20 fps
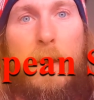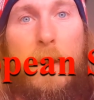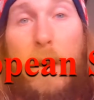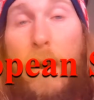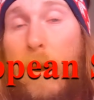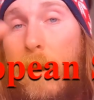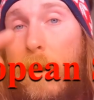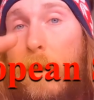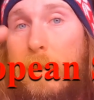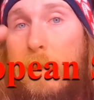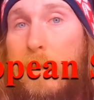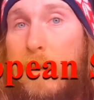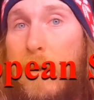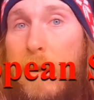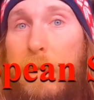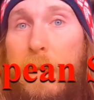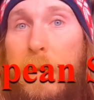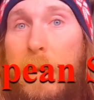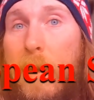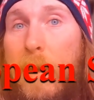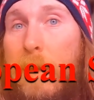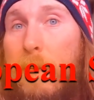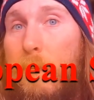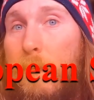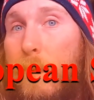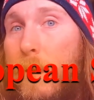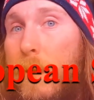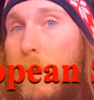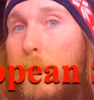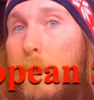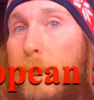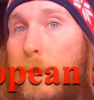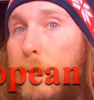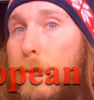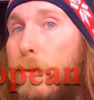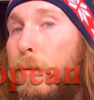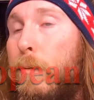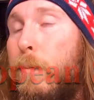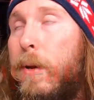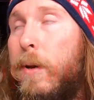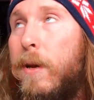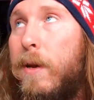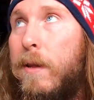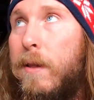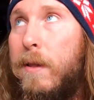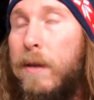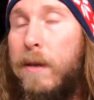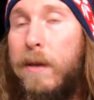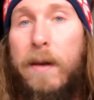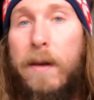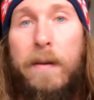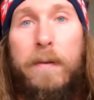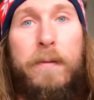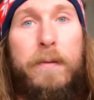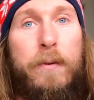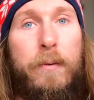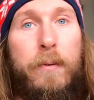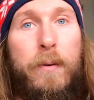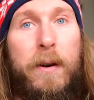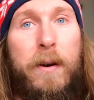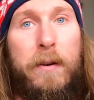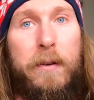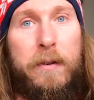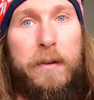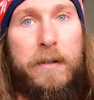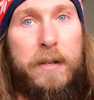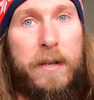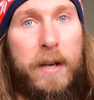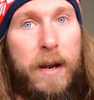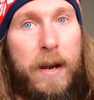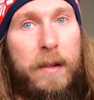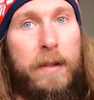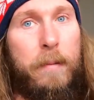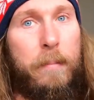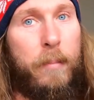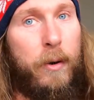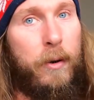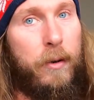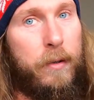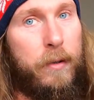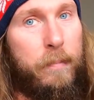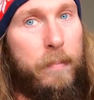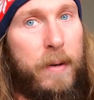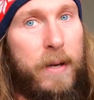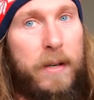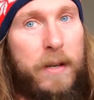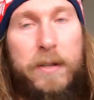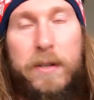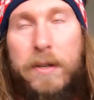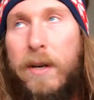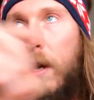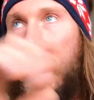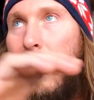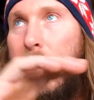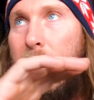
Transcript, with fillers: gods giving a real human the gift to understand the bird speech.